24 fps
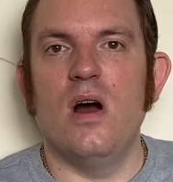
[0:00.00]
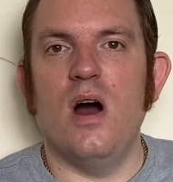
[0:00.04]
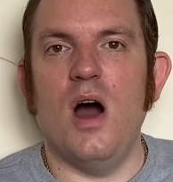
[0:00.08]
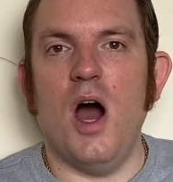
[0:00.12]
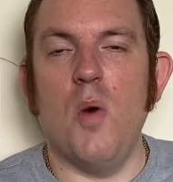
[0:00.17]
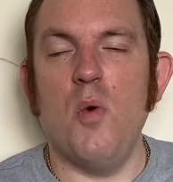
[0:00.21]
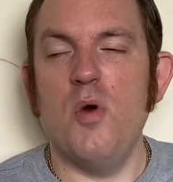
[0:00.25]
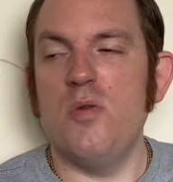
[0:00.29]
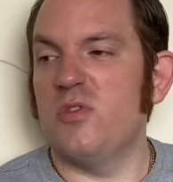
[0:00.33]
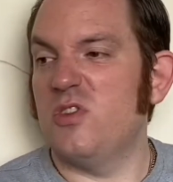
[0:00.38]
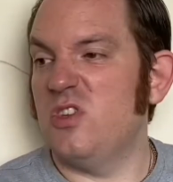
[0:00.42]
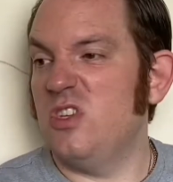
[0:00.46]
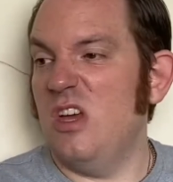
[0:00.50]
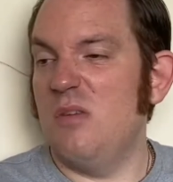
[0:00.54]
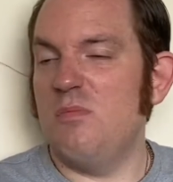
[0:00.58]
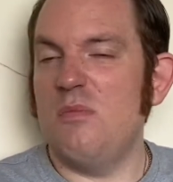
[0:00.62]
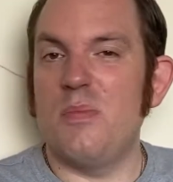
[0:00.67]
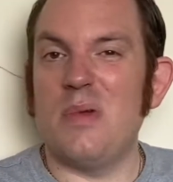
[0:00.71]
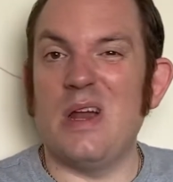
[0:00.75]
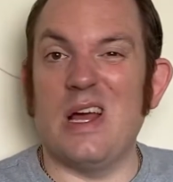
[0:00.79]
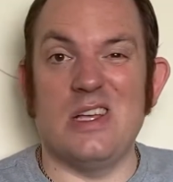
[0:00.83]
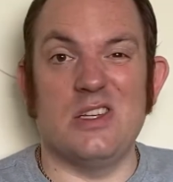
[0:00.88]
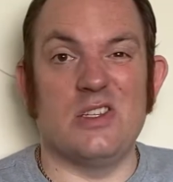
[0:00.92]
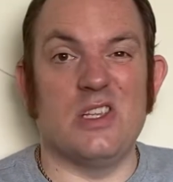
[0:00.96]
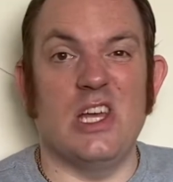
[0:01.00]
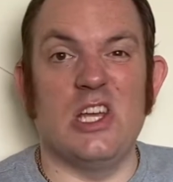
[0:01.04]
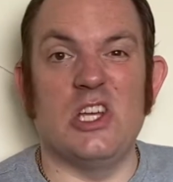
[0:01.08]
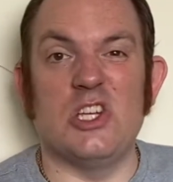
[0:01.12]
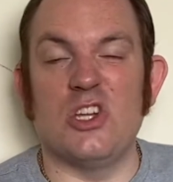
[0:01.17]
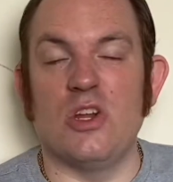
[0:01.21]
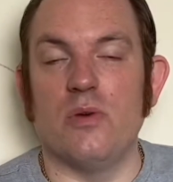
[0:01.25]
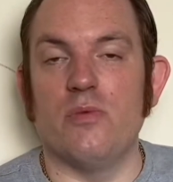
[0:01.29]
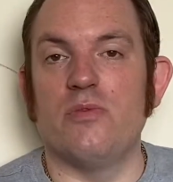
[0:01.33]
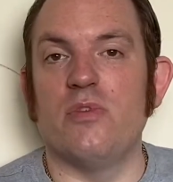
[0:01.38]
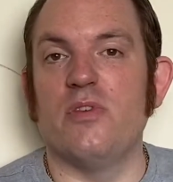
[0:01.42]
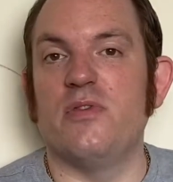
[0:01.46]
I wouldn't turn
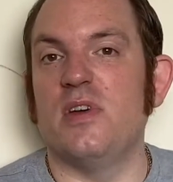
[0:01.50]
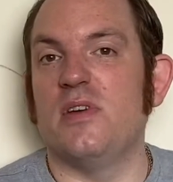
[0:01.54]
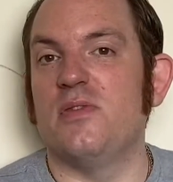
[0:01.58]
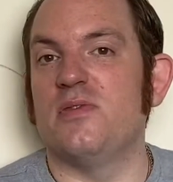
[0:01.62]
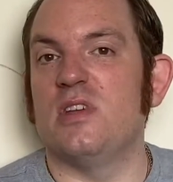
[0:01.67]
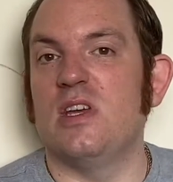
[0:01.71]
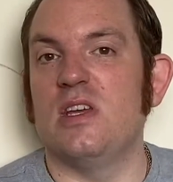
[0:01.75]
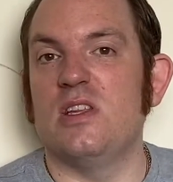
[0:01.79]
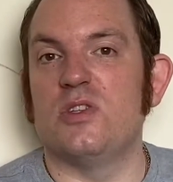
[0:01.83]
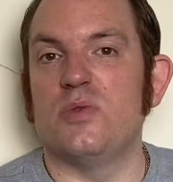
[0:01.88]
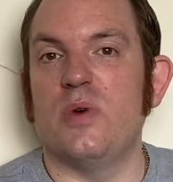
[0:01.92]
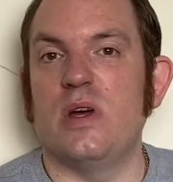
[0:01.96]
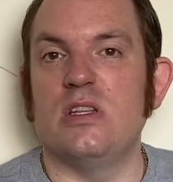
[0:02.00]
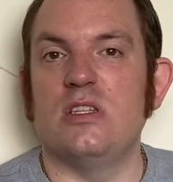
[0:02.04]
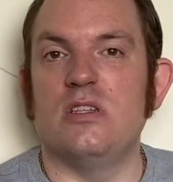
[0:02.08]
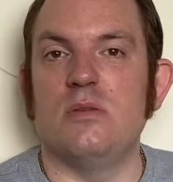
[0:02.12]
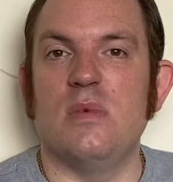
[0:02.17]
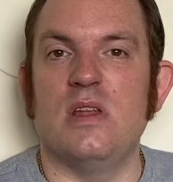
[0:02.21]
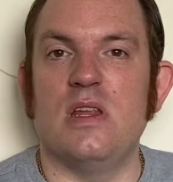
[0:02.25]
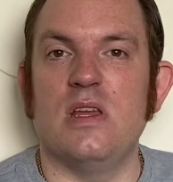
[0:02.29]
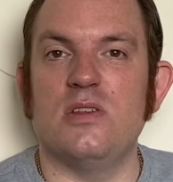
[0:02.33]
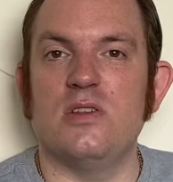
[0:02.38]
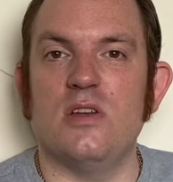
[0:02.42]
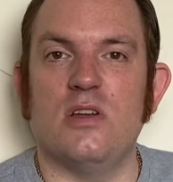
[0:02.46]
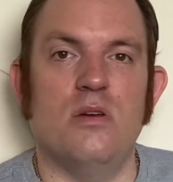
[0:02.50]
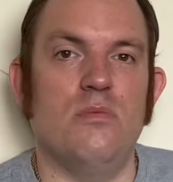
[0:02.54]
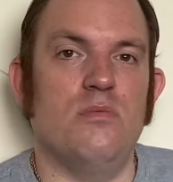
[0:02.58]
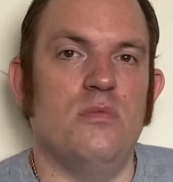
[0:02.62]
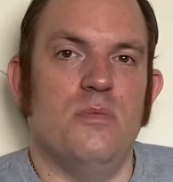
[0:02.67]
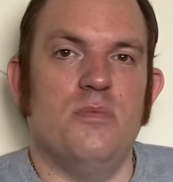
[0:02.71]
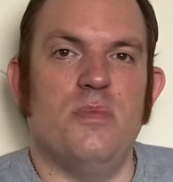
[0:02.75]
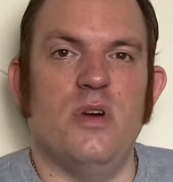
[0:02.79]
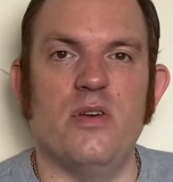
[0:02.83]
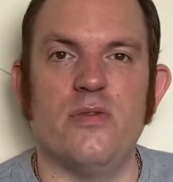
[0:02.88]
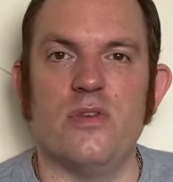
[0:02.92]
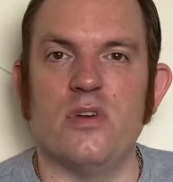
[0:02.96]
PlayStation on for 15, 20 minutes. I couldn't be
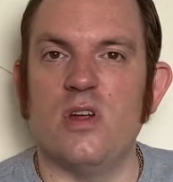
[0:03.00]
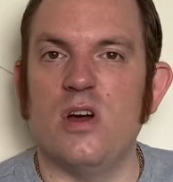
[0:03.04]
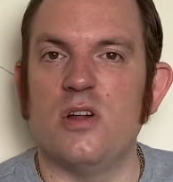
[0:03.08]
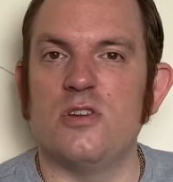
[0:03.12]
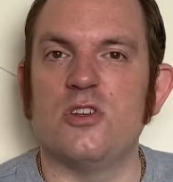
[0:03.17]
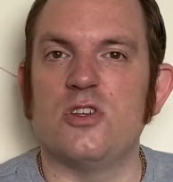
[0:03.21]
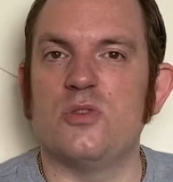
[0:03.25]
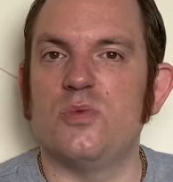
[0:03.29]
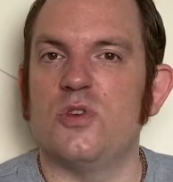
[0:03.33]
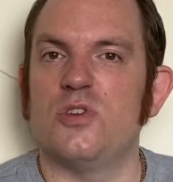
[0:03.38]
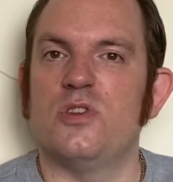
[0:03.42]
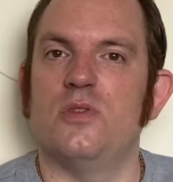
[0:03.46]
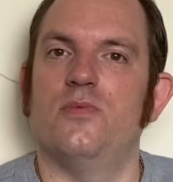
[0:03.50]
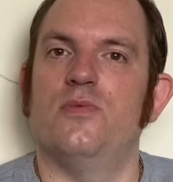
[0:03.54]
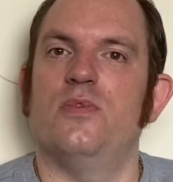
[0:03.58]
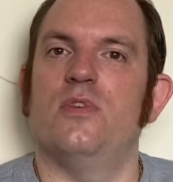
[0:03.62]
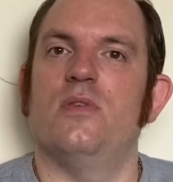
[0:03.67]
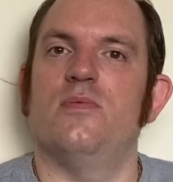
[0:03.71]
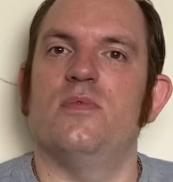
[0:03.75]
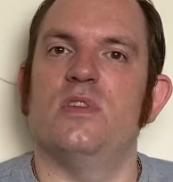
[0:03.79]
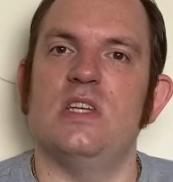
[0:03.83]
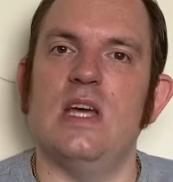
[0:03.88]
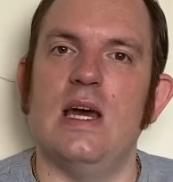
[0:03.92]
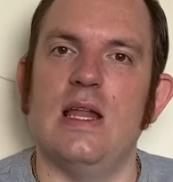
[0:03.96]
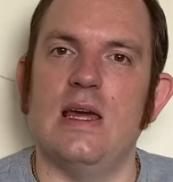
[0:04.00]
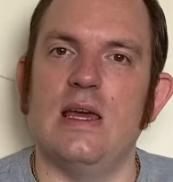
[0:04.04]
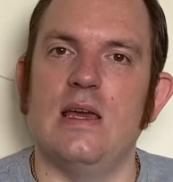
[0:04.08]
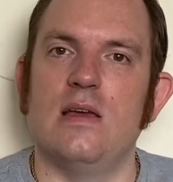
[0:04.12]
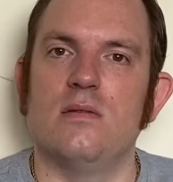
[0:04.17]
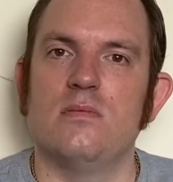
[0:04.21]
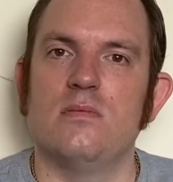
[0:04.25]
bothered. I'd just watch something on the telly.